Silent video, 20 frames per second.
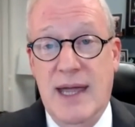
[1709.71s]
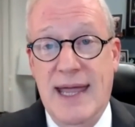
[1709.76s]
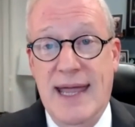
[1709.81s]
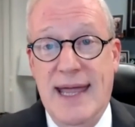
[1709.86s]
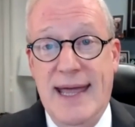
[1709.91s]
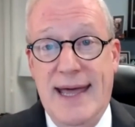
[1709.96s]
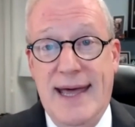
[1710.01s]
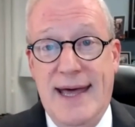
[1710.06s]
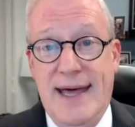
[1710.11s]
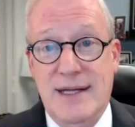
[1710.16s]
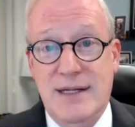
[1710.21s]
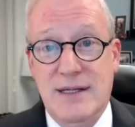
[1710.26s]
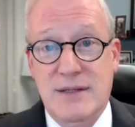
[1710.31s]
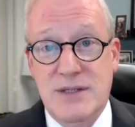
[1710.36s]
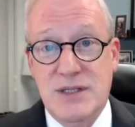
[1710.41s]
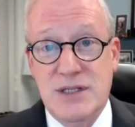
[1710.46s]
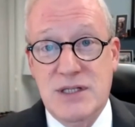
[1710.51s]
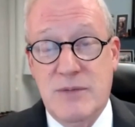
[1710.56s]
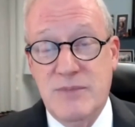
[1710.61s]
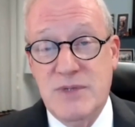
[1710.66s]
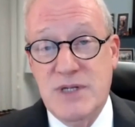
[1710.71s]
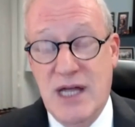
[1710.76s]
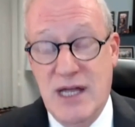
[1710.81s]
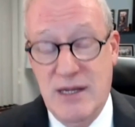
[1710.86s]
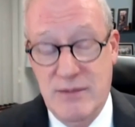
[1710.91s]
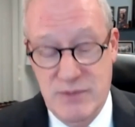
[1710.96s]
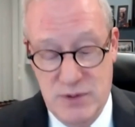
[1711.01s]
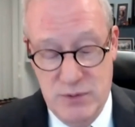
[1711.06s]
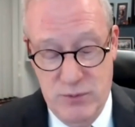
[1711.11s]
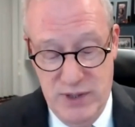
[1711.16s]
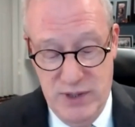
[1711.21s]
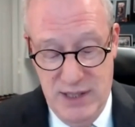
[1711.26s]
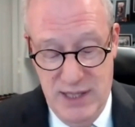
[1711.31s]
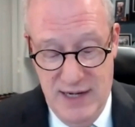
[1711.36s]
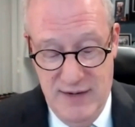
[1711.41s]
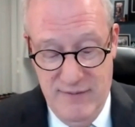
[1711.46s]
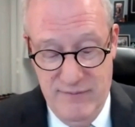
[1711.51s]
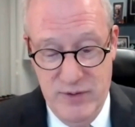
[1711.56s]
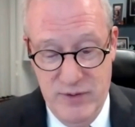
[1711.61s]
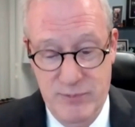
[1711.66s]
And sometimes we
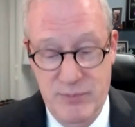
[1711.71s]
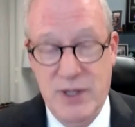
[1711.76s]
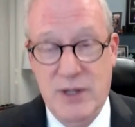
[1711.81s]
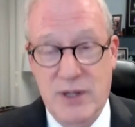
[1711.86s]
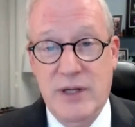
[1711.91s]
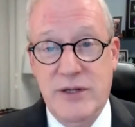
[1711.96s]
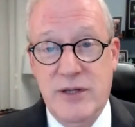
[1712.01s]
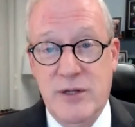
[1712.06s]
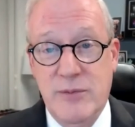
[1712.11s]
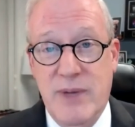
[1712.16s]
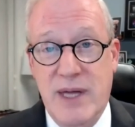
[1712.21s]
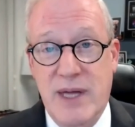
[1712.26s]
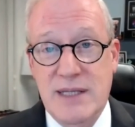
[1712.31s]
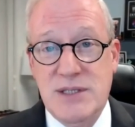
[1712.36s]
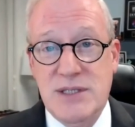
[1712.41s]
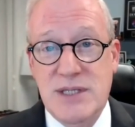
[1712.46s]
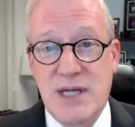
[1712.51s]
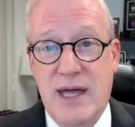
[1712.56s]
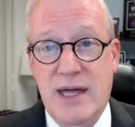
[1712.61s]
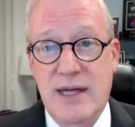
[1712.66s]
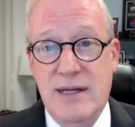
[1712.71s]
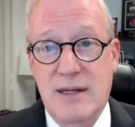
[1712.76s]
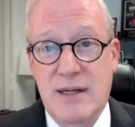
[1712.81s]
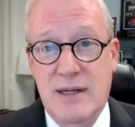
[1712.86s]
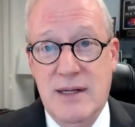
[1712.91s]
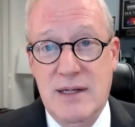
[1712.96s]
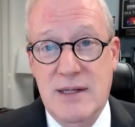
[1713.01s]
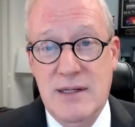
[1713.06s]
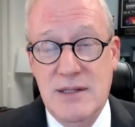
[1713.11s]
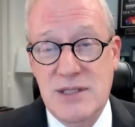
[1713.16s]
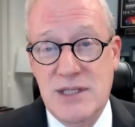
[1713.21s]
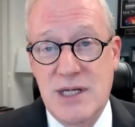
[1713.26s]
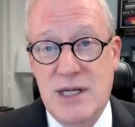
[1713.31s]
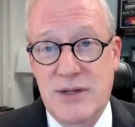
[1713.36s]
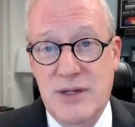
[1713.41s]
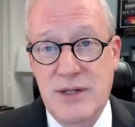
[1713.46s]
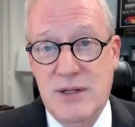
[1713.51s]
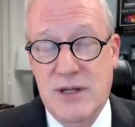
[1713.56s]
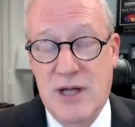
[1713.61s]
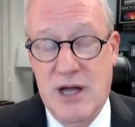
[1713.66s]
have the pill at the bedside, set
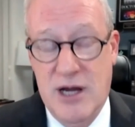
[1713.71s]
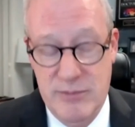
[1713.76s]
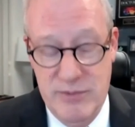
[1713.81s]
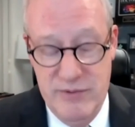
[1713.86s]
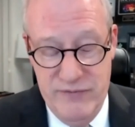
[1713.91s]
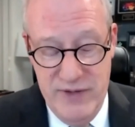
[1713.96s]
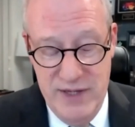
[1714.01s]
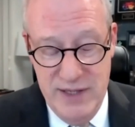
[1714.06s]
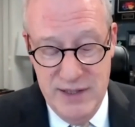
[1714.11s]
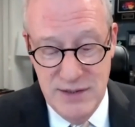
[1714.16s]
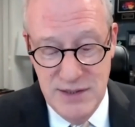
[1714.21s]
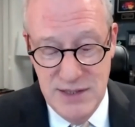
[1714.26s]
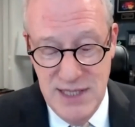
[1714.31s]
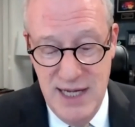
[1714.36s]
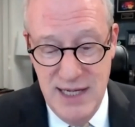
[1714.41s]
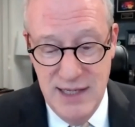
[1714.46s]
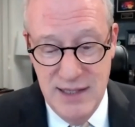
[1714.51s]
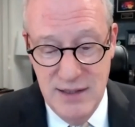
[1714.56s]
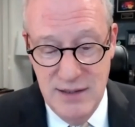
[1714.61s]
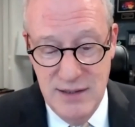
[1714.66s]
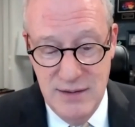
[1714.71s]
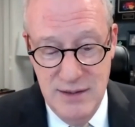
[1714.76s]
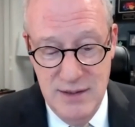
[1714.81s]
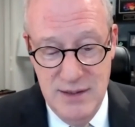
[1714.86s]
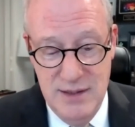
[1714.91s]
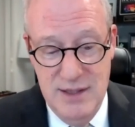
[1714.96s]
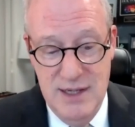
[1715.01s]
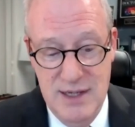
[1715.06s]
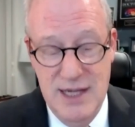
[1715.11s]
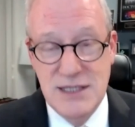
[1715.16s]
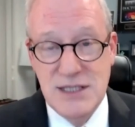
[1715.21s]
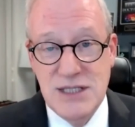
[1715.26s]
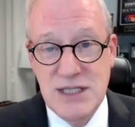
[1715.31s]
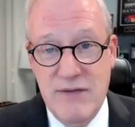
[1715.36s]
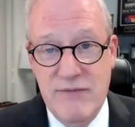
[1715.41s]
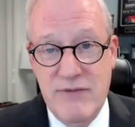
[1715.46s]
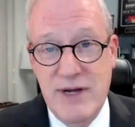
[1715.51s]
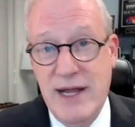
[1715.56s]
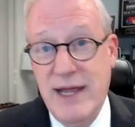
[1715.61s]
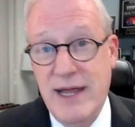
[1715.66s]
the alarm. If they can take it at
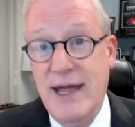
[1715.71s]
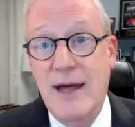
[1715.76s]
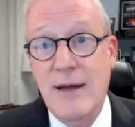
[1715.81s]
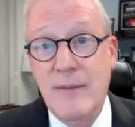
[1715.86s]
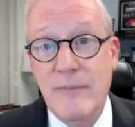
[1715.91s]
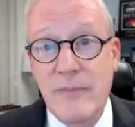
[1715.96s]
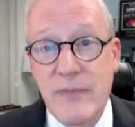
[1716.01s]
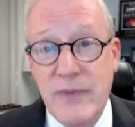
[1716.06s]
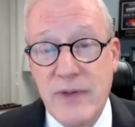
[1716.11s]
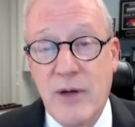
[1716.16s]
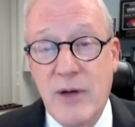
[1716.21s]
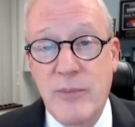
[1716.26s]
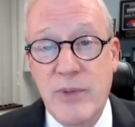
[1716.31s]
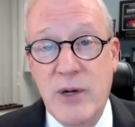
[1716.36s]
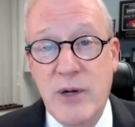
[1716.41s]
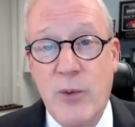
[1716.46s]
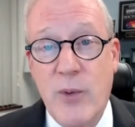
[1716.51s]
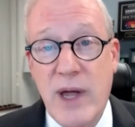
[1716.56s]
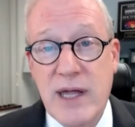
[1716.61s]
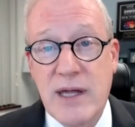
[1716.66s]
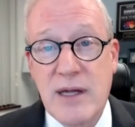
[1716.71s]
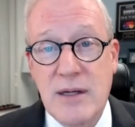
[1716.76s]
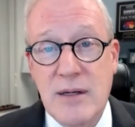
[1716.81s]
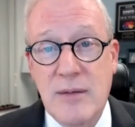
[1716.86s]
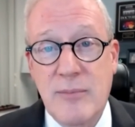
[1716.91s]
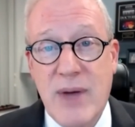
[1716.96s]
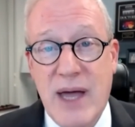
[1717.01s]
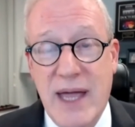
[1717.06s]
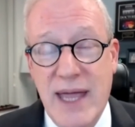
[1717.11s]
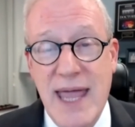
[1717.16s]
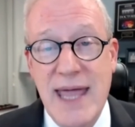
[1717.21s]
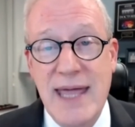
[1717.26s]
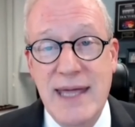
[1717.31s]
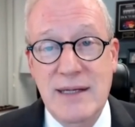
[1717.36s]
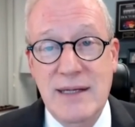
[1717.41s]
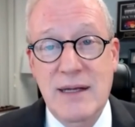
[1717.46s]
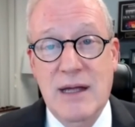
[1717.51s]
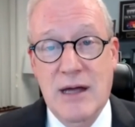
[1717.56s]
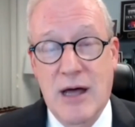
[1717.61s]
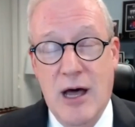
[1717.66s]
7 a.m., they'll be awake by
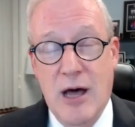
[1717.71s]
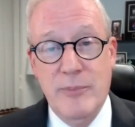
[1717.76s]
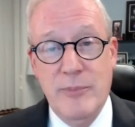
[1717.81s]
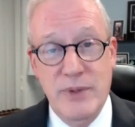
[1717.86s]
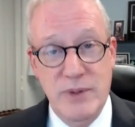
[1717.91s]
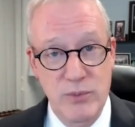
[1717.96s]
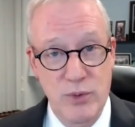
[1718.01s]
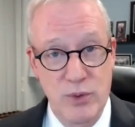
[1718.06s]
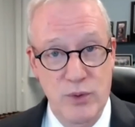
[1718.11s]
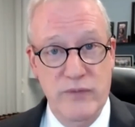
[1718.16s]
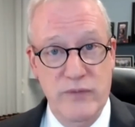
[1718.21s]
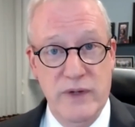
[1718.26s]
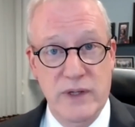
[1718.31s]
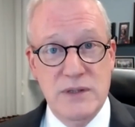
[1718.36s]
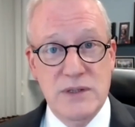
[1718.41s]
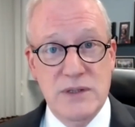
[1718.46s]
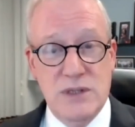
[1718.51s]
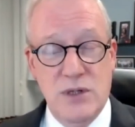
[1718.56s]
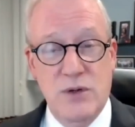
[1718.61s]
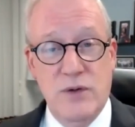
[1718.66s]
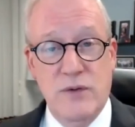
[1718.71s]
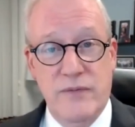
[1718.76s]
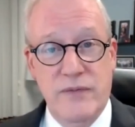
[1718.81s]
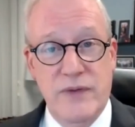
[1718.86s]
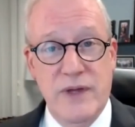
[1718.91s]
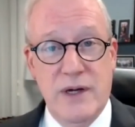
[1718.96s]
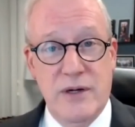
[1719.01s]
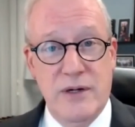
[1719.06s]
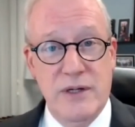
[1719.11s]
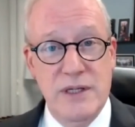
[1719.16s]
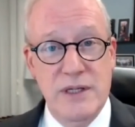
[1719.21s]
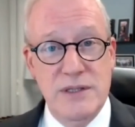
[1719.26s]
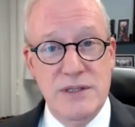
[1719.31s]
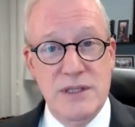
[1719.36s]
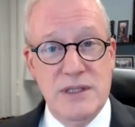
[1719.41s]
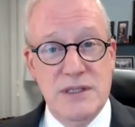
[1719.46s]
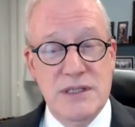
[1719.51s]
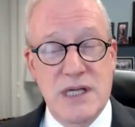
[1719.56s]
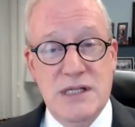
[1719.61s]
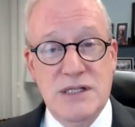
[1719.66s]
8, up and moving. So if there is
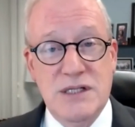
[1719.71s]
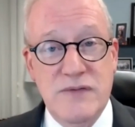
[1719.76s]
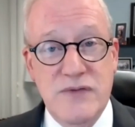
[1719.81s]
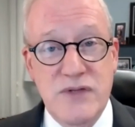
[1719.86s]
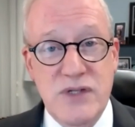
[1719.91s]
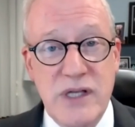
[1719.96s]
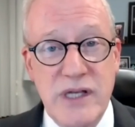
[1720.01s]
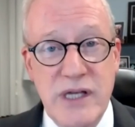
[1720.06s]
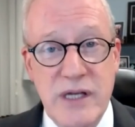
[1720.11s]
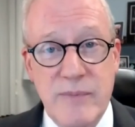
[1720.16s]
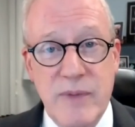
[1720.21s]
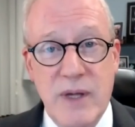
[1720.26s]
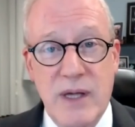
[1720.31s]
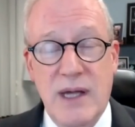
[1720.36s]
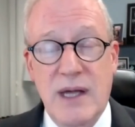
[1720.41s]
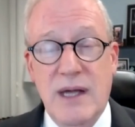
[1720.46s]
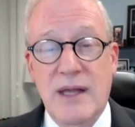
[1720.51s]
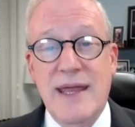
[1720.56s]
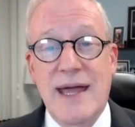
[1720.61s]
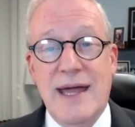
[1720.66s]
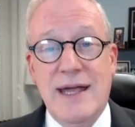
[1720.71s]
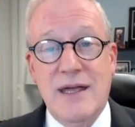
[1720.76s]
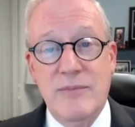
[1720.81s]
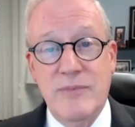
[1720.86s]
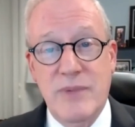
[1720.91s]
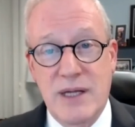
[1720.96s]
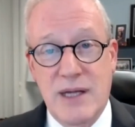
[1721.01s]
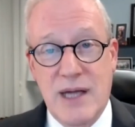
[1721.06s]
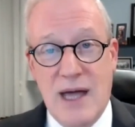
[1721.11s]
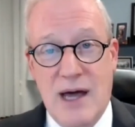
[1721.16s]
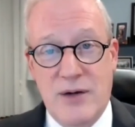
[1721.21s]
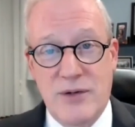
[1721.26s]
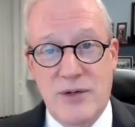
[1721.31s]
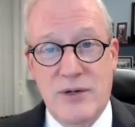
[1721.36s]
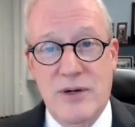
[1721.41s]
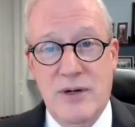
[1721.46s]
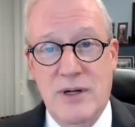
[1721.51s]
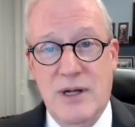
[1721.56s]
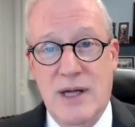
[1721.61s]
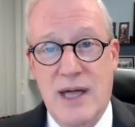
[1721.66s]
excessive sleep, that can be
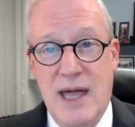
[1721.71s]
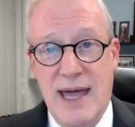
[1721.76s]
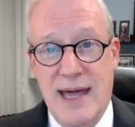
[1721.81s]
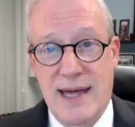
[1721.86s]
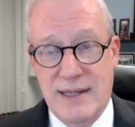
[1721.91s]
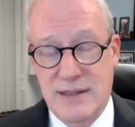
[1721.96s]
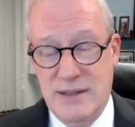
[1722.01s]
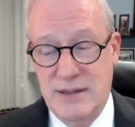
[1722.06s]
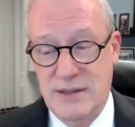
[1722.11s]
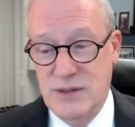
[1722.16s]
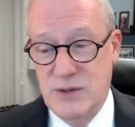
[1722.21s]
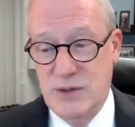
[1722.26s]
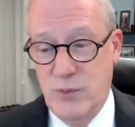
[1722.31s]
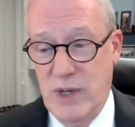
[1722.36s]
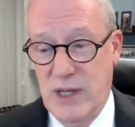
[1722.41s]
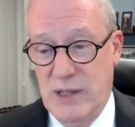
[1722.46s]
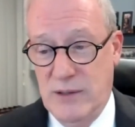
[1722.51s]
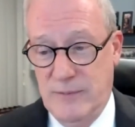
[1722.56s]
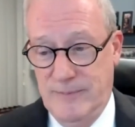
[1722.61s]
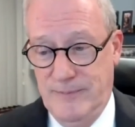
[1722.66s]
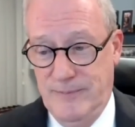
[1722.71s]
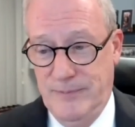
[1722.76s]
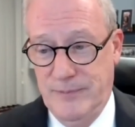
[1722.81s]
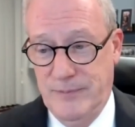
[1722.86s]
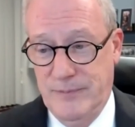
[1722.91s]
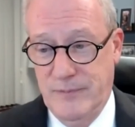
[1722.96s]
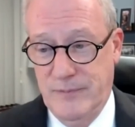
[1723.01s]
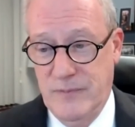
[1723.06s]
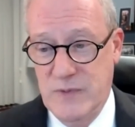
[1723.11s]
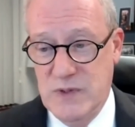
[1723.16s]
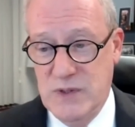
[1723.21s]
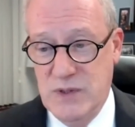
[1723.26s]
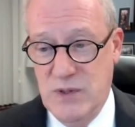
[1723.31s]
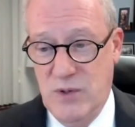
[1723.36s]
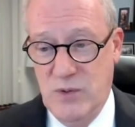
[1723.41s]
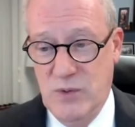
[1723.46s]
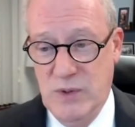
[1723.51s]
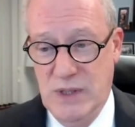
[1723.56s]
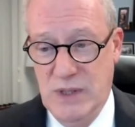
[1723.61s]
counteracted as well. So